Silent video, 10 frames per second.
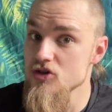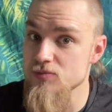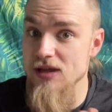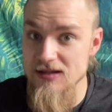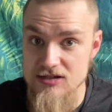
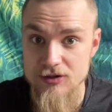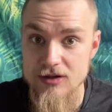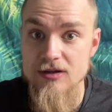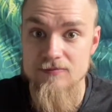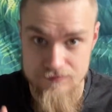
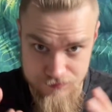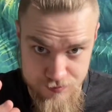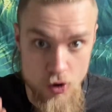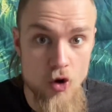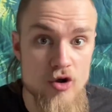planktonic
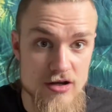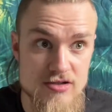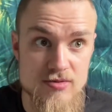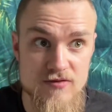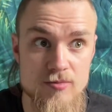
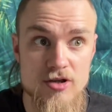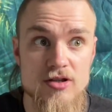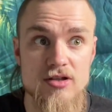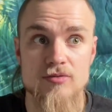organisms from earlier.